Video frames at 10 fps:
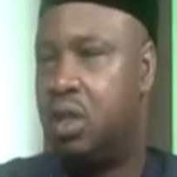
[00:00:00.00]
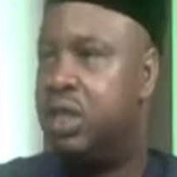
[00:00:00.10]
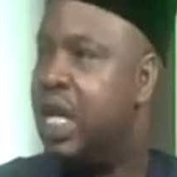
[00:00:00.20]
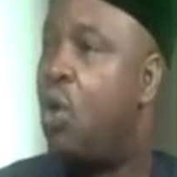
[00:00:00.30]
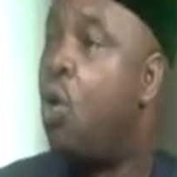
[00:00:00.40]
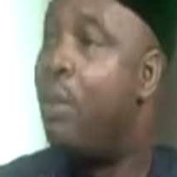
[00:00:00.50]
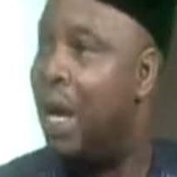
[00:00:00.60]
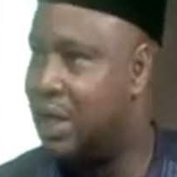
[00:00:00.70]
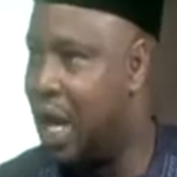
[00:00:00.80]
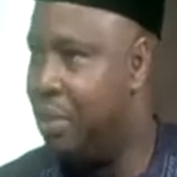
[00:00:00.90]
take-home
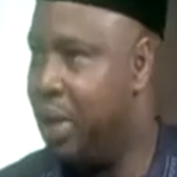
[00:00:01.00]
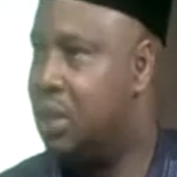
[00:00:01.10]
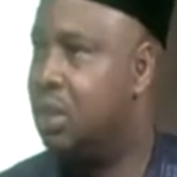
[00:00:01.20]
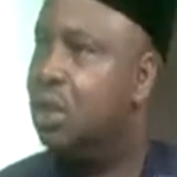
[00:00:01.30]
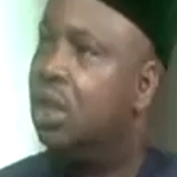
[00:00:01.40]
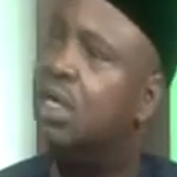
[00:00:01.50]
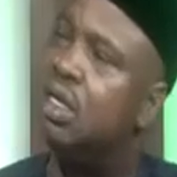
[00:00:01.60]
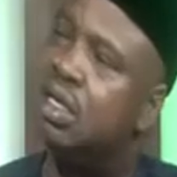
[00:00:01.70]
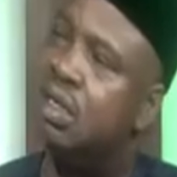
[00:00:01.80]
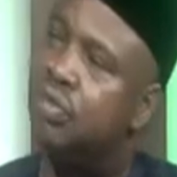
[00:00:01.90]
assignment
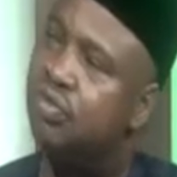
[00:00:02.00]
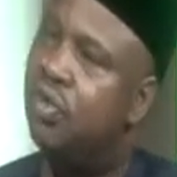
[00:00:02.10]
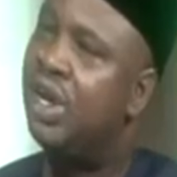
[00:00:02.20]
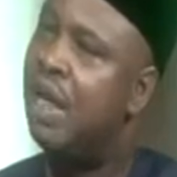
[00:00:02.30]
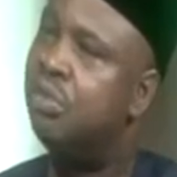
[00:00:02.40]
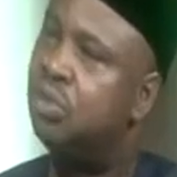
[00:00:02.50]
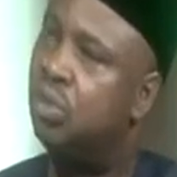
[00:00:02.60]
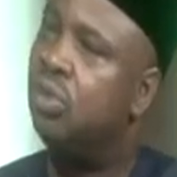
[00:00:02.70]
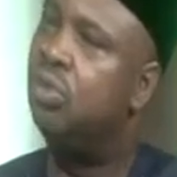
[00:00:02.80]
for them to